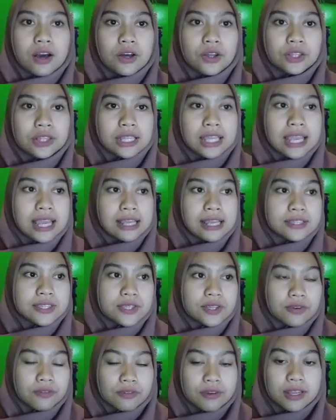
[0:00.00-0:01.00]
only
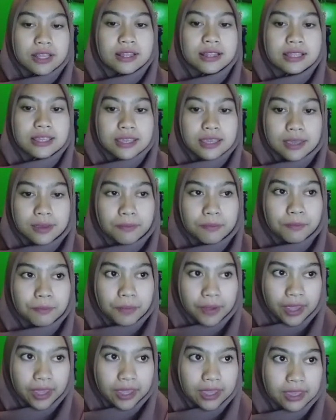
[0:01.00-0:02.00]
has real
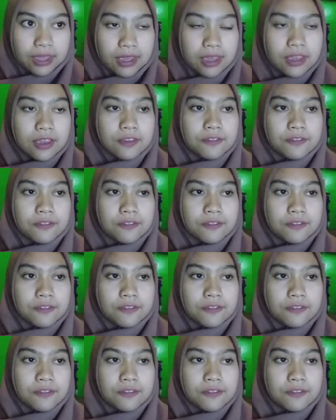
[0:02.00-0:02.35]
impact